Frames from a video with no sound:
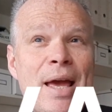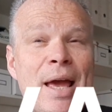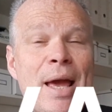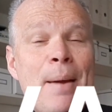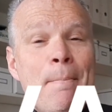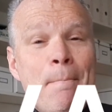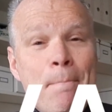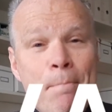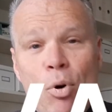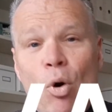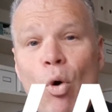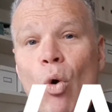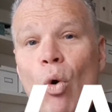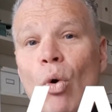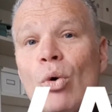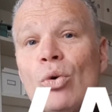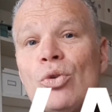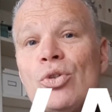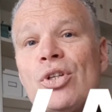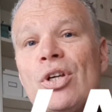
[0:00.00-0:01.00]

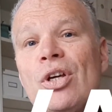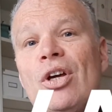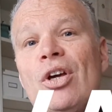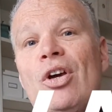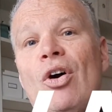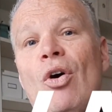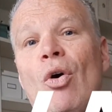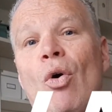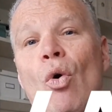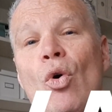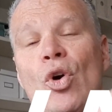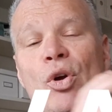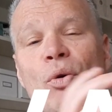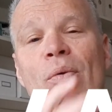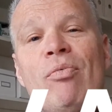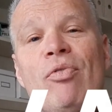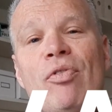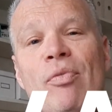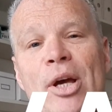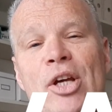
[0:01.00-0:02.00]
import all your
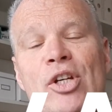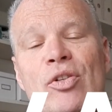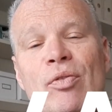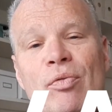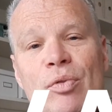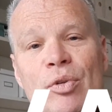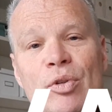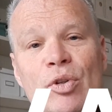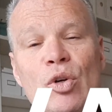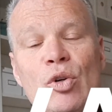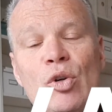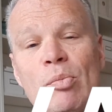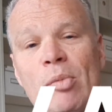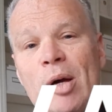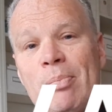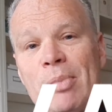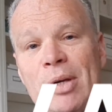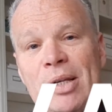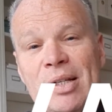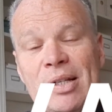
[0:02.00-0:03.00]
information from Google
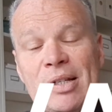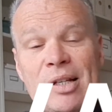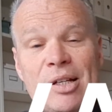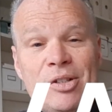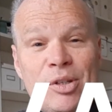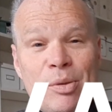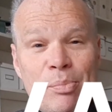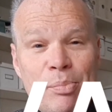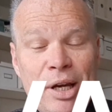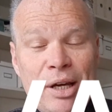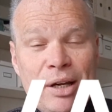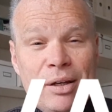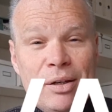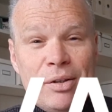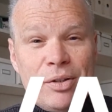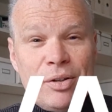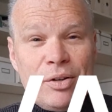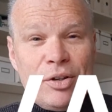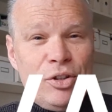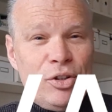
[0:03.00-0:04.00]
My Business into Bing.
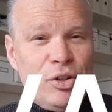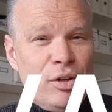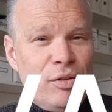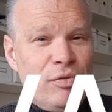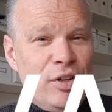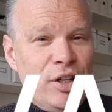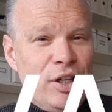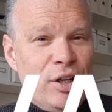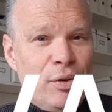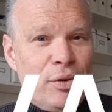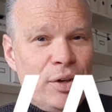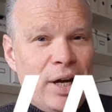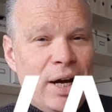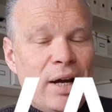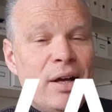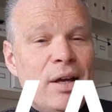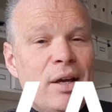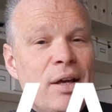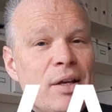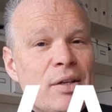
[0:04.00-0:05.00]
So I'm going to do a video on that.